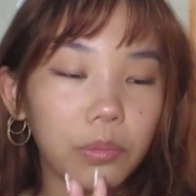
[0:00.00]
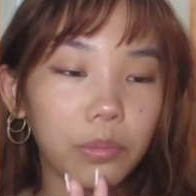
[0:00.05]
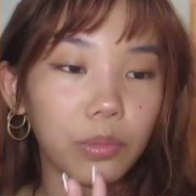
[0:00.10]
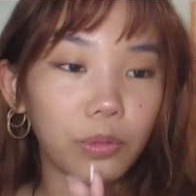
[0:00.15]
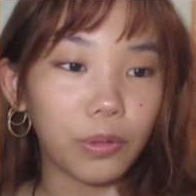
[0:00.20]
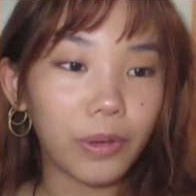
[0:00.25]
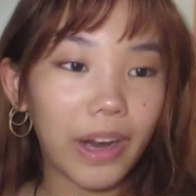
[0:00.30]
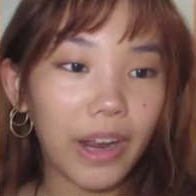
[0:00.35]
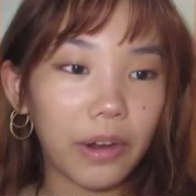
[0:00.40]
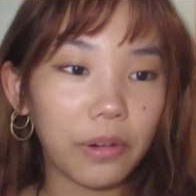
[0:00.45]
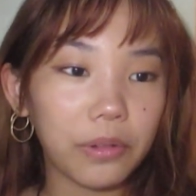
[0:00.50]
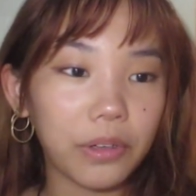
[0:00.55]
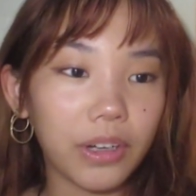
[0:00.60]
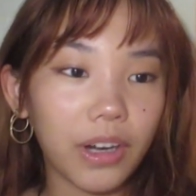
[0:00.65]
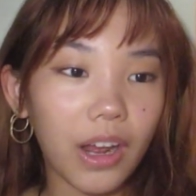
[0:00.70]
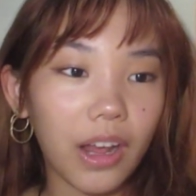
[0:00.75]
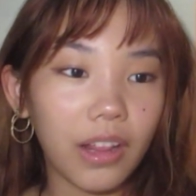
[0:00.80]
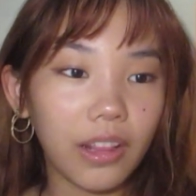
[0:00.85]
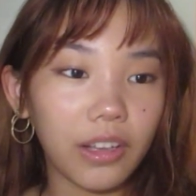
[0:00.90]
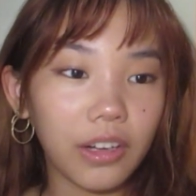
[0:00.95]
brown
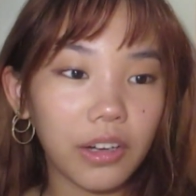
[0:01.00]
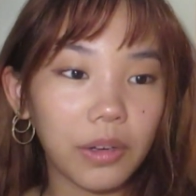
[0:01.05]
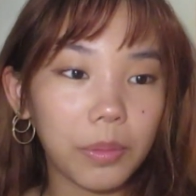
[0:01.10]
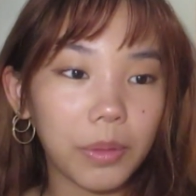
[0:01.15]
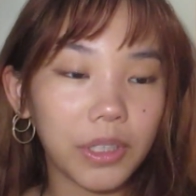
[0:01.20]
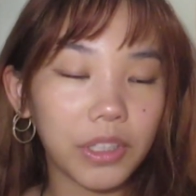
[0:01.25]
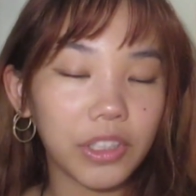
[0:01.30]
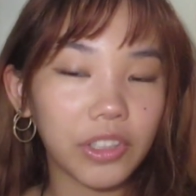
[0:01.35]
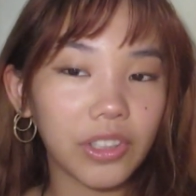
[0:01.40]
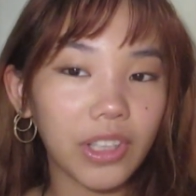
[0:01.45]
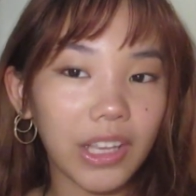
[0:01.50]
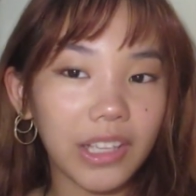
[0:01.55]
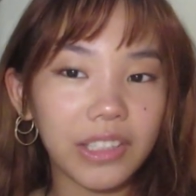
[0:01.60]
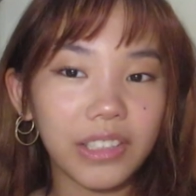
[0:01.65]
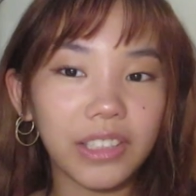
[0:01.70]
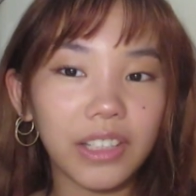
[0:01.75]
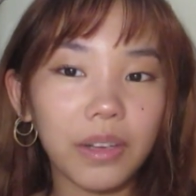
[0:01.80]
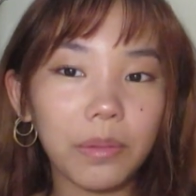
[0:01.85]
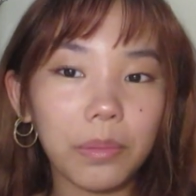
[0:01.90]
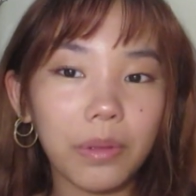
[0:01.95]
color, but it just
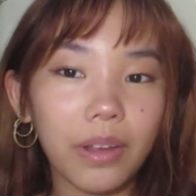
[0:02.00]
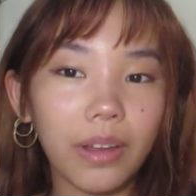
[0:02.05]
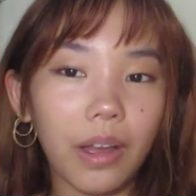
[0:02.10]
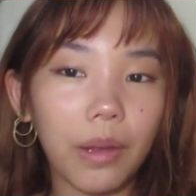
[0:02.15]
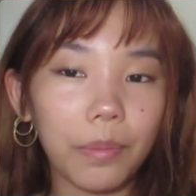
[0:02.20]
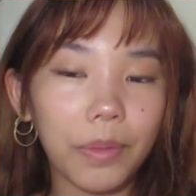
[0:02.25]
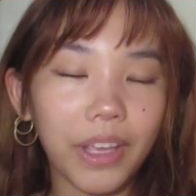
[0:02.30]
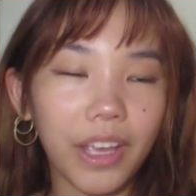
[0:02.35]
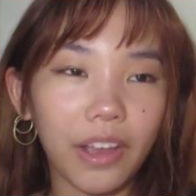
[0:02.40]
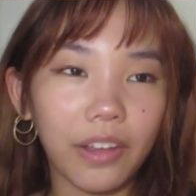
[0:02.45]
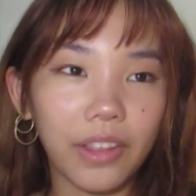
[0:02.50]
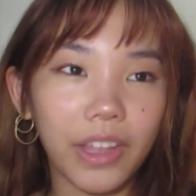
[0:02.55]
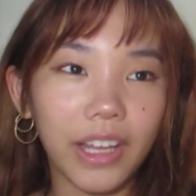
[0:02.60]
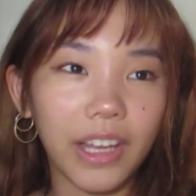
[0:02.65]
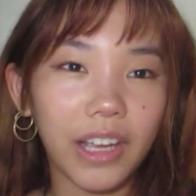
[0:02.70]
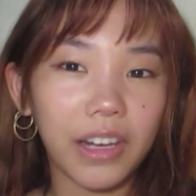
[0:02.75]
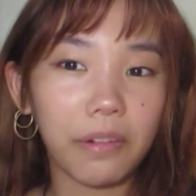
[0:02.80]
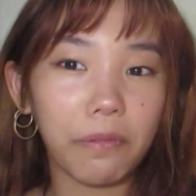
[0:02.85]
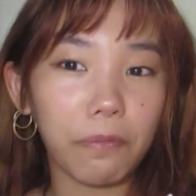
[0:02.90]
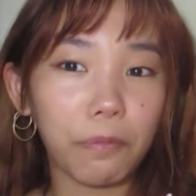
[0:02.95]
ended up coming out like
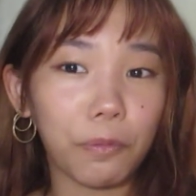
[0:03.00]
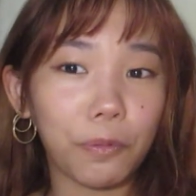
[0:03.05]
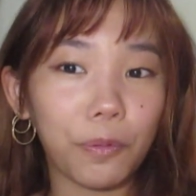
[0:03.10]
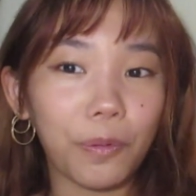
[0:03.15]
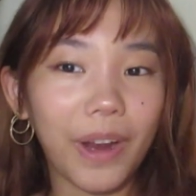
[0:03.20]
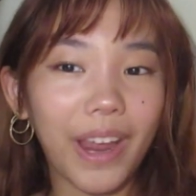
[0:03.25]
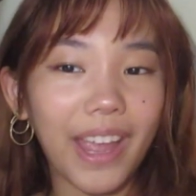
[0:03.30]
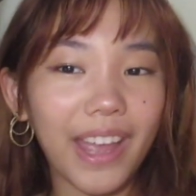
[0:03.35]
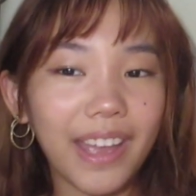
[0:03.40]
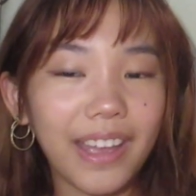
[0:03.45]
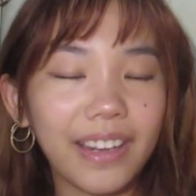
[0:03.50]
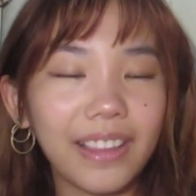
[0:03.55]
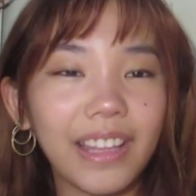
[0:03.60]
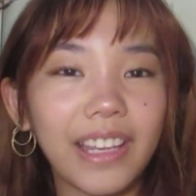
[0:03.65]
kind of red.